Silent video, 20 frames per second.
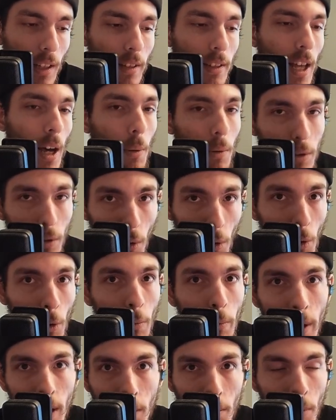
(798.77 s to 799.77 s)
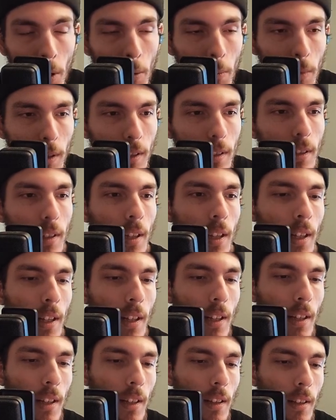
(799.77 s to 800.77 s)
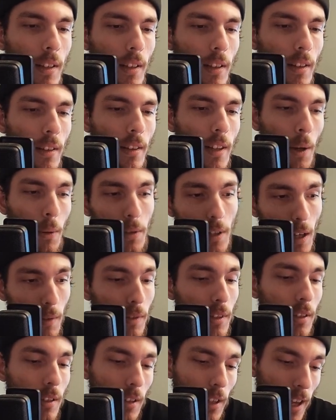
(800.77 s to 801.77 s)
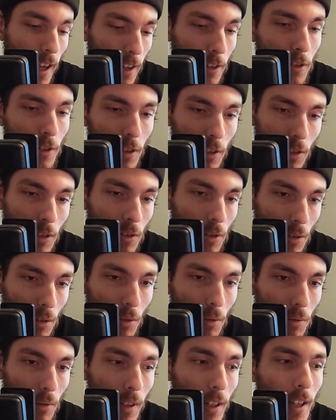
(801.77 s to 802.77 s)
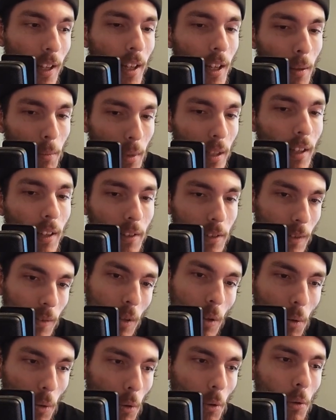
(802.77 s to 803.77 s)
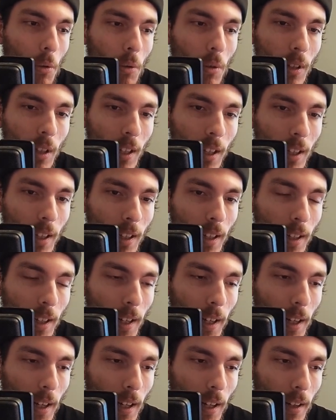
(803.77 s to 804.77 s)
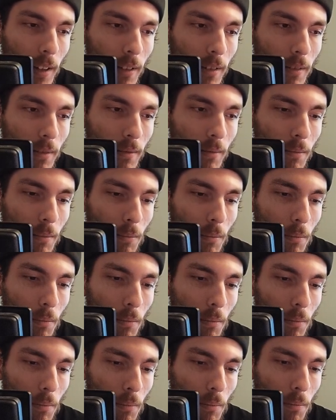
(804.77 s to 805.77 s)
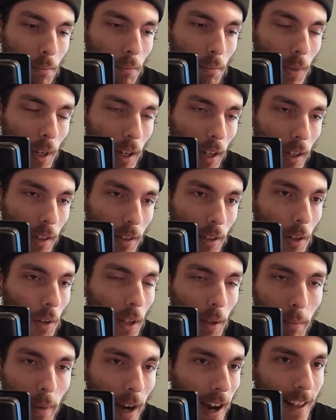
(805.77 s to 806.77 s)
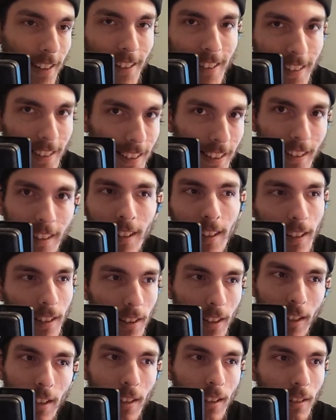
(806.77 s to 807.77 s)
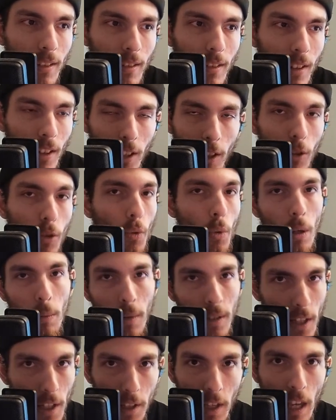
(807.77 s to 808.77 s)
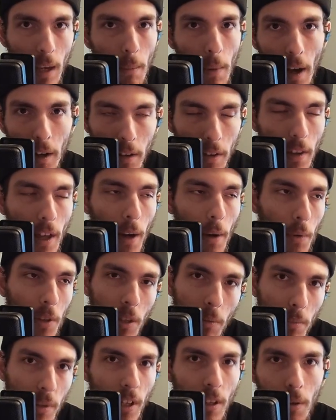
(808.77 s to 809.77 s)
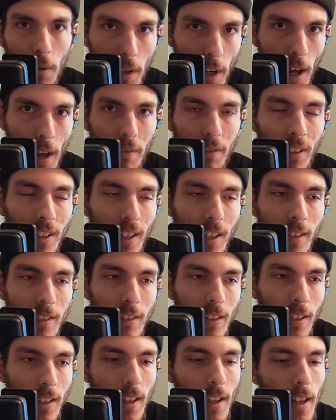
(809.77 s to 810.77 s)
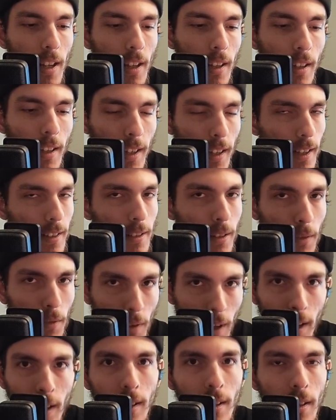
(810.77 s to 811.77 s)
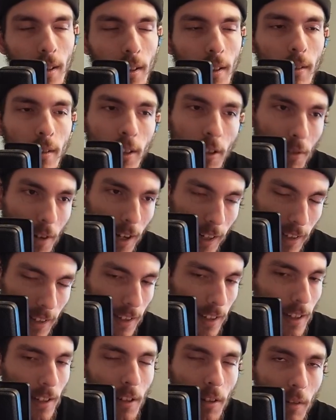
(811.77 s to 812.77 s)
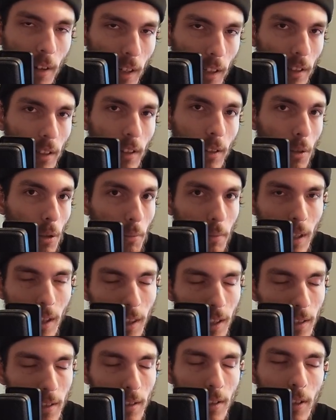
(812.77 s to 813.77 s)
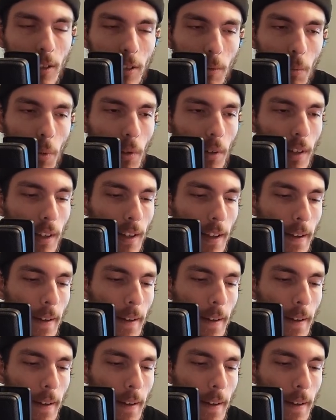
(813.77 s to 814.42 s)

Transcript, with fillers: That was a whole big moment. That was obviously etched in stone because of the whole. Uh, uh, you know, like policy, the, the, the like agreement that came out of that with the big three not having kids, like he has affected directly and indirectly so many things at this point.